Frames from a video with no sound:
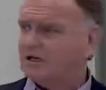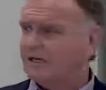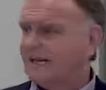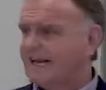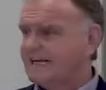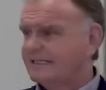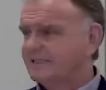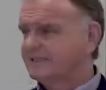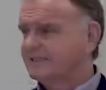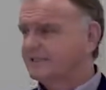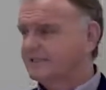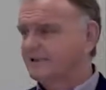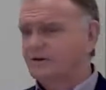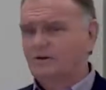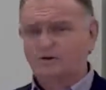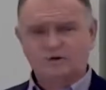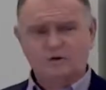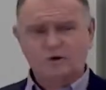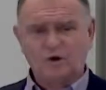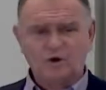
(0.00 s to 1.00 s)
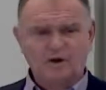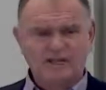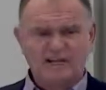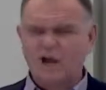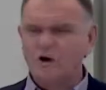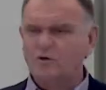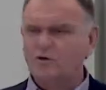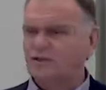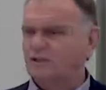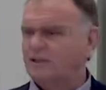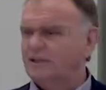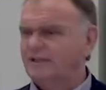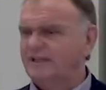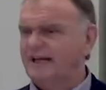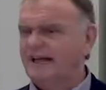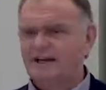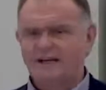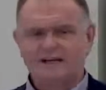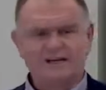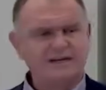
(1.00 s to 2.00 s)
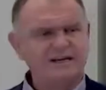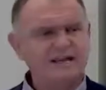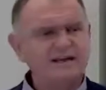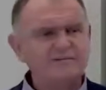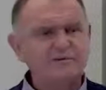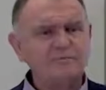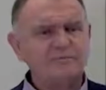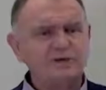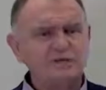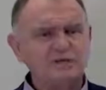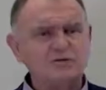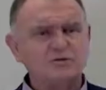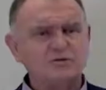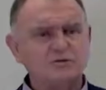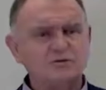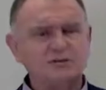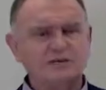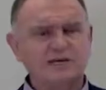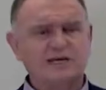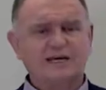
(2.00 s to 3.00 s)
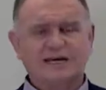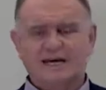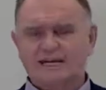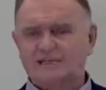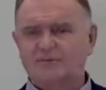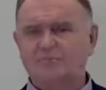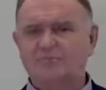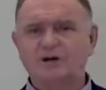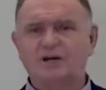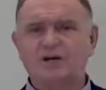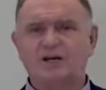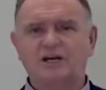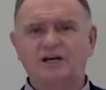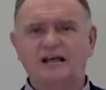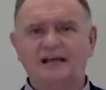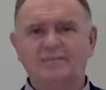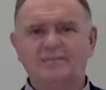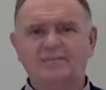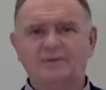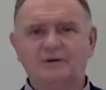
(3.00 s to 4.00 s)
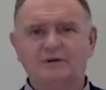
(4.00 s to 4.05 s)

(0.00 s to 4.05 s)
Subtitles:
Let's call it Ocean, and that can never be used as a product name.